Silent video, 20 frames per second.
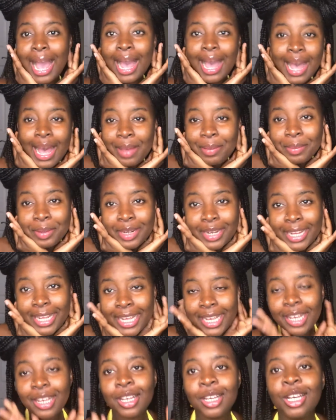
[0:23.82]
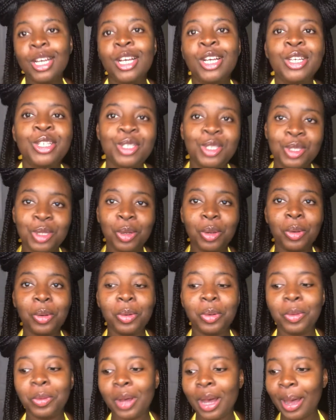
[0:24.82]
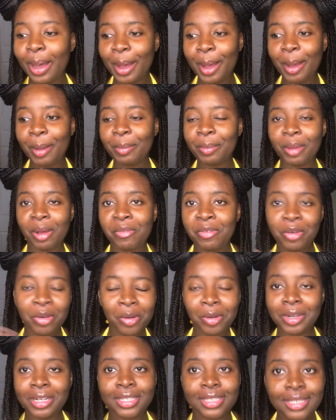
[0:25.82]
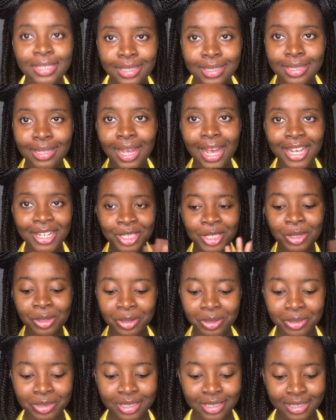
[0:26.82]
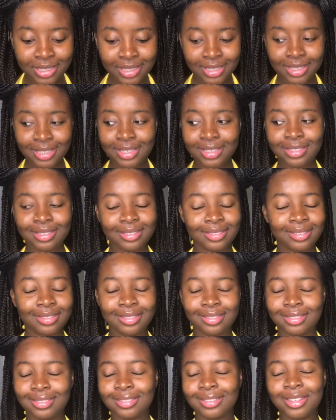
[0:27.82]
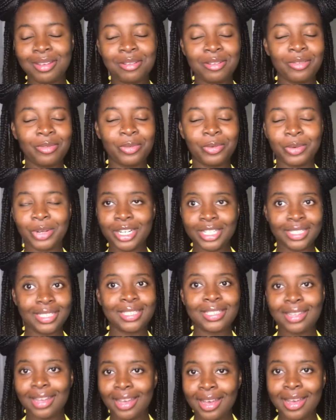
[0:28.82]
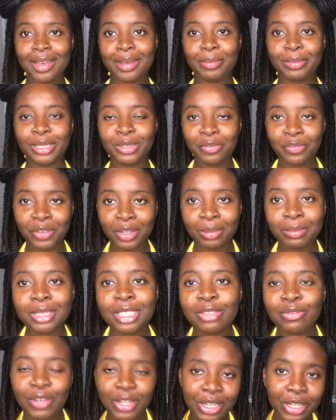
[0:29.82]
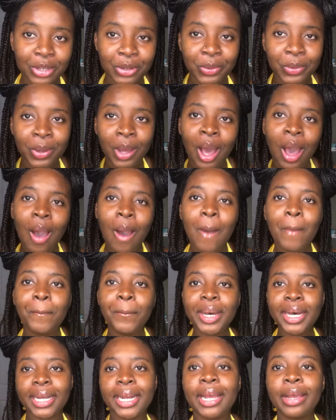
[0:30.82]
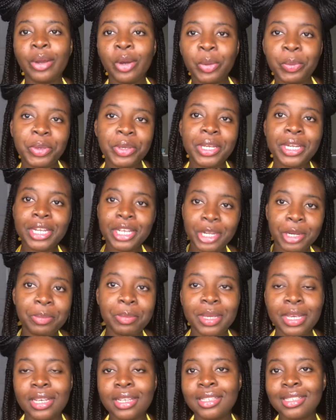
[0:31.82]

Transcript: happening. So, of course, I chose the worst time to film this video, but I hope you can hear me.